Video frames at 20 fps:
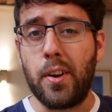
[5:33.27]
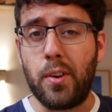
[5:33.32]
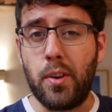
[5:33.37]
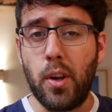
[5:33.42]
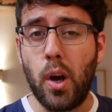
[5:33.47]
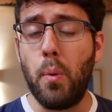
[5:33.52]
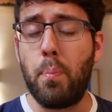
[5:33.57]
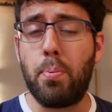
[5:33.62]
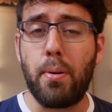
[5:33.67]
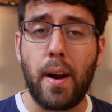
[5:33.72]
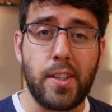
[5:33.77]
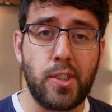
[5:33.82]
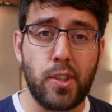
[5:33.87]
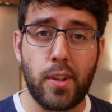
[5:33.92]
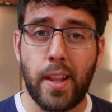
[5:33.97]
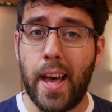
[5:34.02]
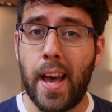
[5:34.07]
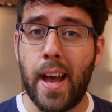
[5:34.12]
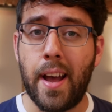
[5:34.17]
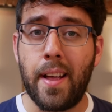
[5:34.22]
No
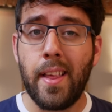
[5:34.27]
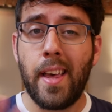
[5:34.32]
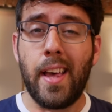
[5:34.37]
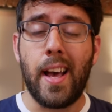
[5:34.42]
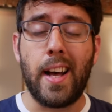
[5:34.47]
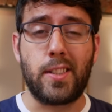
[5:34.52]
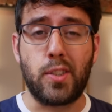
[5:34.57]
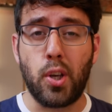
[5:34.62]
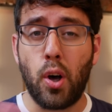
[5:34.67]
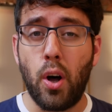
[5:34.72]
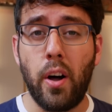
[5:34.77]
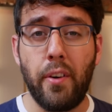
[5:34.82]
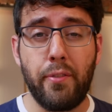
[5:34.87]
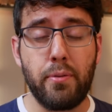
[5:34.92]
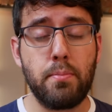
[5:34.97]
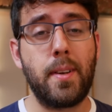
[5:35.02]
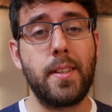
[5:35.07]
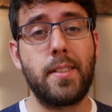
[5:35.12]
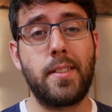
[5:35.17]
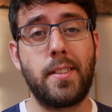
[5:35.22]
pressure there at all
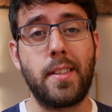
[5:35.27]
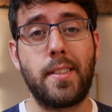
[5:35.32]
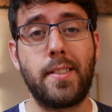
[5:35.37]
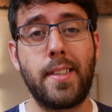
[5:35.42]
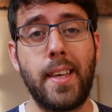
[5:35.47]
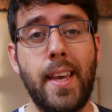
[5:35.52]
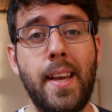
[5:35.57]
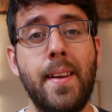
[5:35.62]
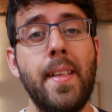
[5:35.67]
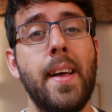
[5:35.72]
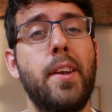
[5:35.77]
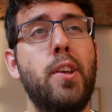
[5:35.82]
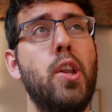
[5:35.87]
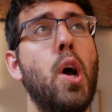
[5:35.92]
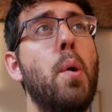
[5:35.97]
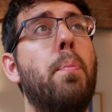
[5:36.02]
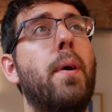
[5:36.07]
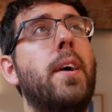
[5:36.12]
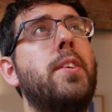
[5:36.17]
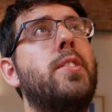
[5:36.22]
for Manchester City.
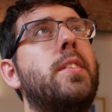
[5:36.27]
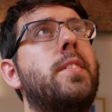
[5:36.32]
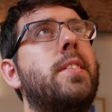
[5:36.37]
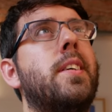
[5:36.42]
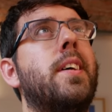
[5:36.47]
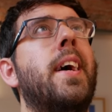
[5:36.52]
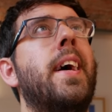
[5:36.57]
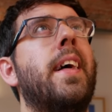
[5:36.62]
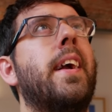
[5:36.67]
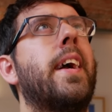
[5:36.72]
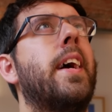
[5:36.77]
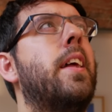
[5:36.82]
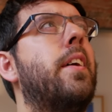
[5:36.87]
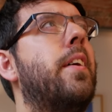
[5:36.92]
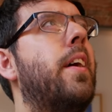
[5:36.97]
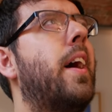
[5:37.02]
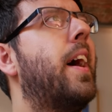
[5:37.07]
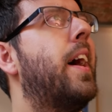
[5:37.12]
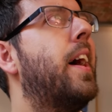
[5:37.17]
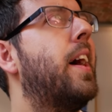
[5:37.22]
No pressure to kind
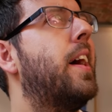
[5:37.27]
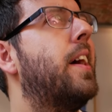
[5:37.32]
of,